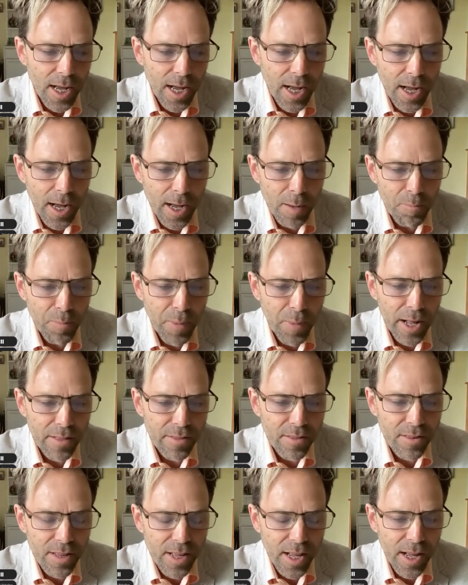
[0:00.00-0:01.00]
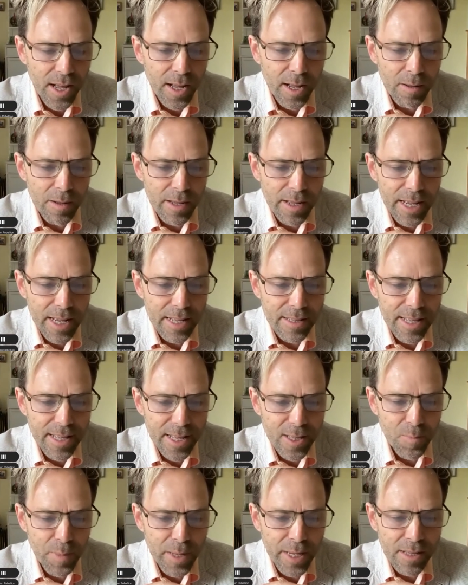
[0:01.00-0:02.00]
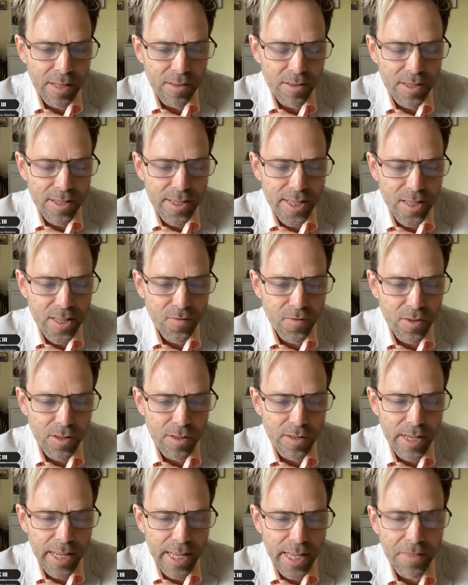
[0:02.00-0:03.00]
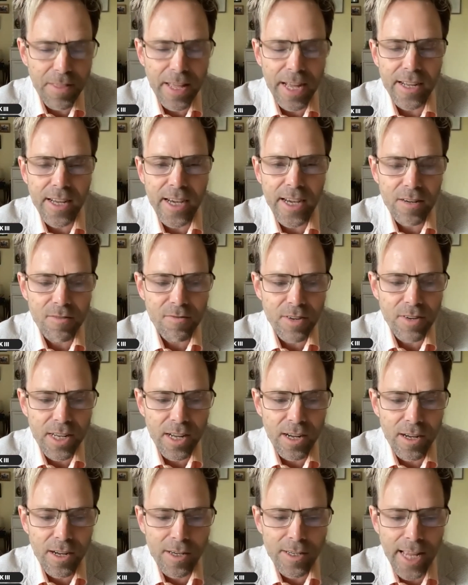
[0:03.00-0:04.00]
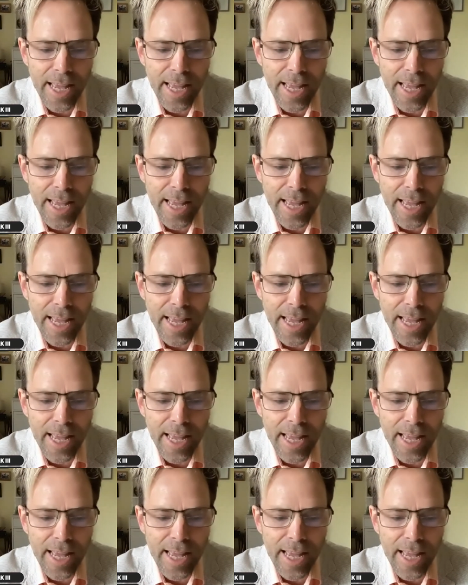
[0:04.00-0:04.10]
But it has been successful in that kind of regard,